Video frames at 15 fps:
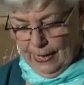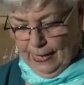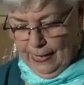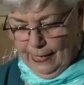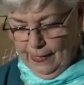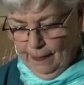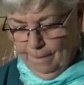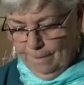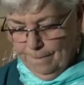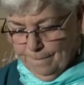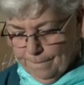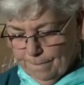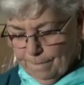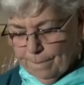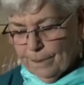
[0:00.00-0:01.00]
Um,
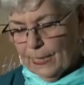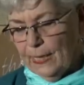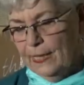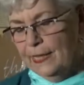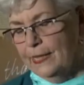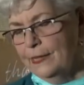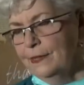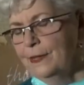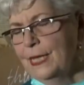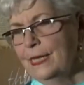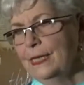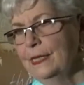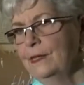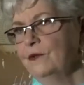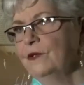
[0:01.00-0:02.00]
in
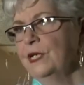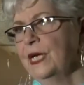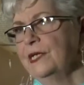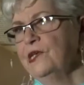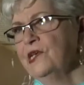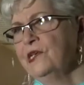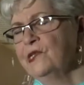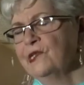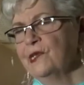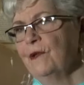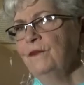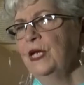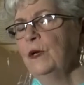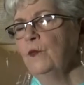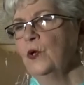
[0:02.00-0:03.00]
the
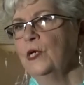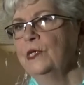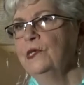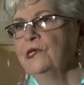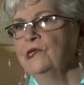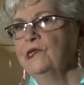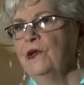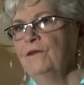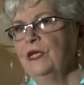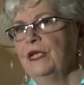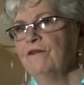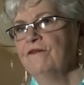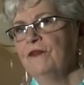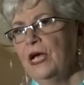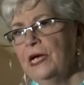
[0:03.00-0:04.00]
1971 to
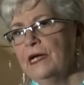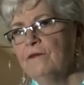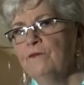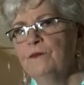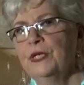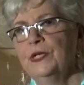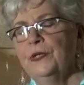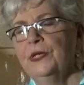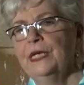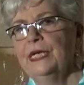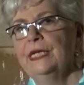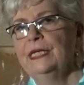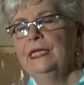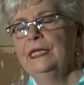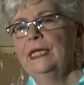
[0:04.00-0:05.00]
75
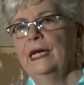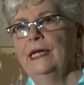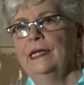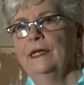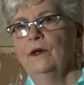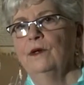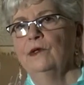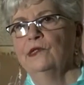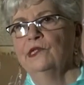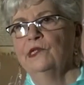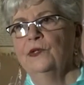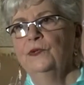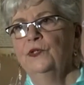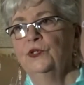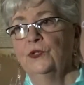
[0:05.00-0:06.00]
period, I
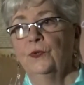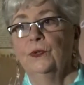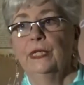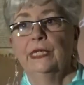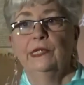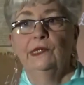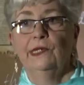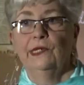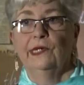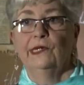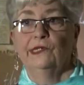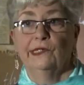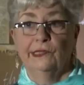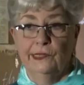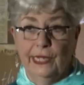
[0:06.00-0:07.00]
also joined a
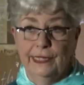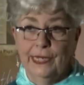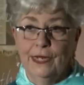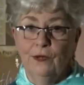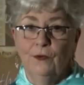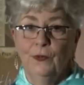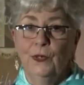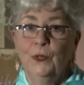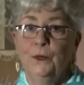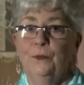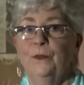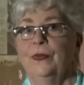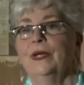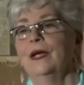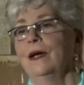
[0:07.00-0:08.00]
study group.
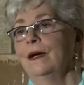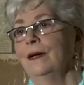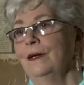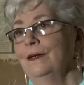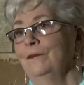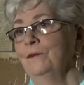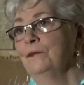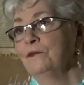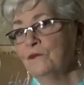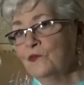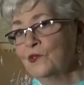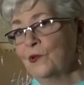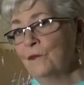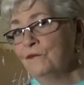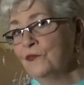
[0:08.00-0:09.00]
Um,
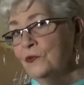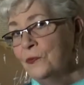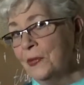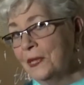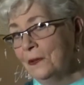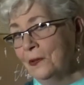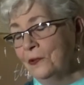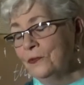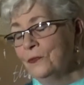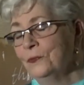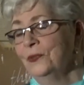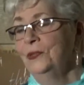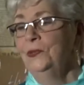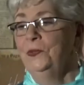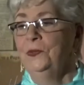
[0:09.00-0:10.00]
some of you here in the
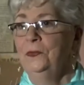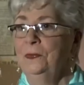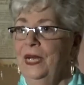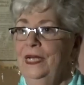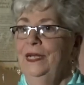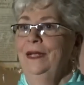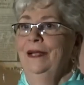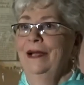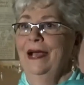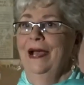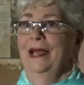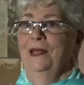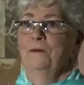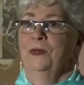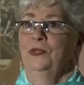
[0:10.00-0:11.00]
room,
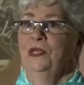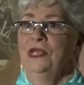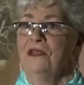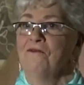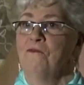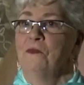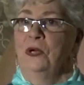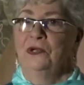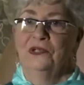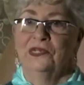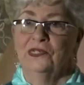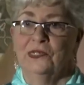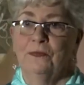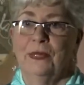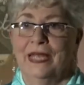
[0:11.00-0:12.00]
I believe,
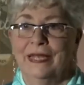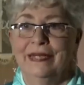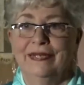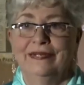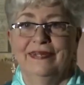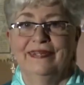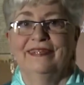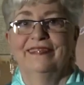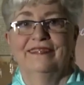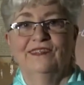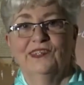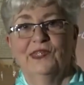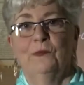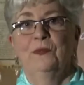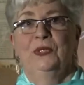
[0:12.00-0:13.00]
participated in
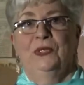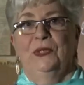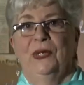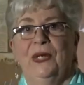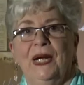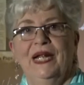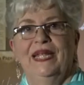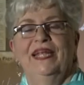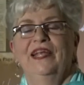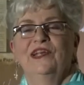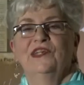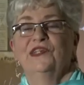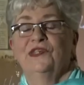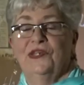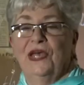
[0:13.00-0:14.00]
similar
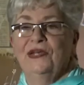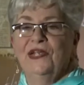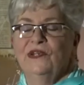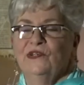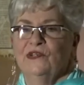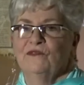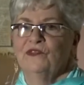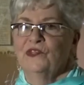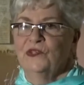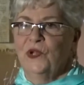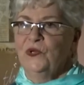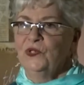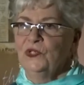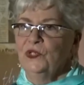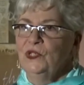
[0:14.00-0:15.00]
studies of
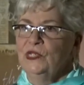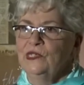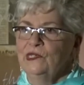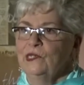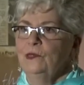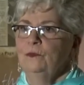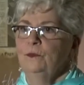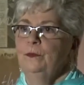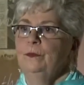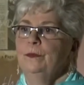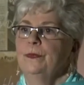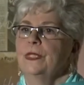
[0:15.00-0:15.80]
socialism.